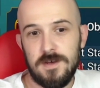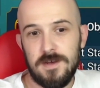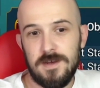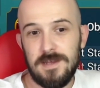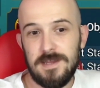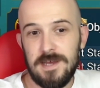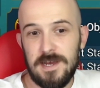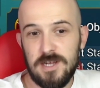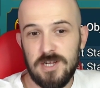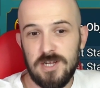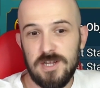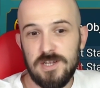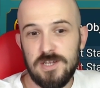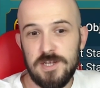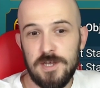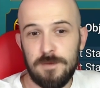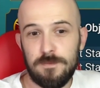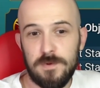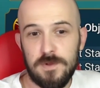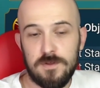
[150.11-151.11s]
it's actually
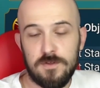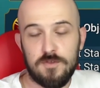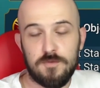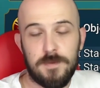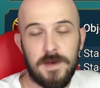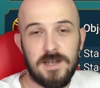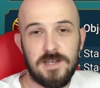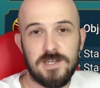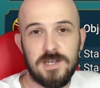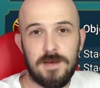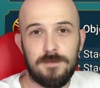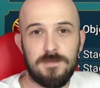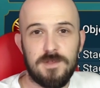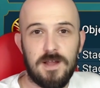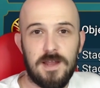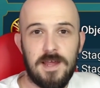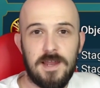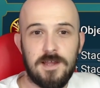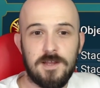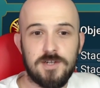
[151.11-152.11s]
cheaper to spend gems
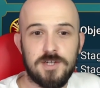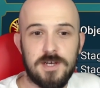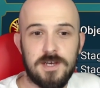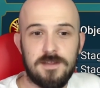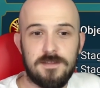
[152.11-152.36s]
on energy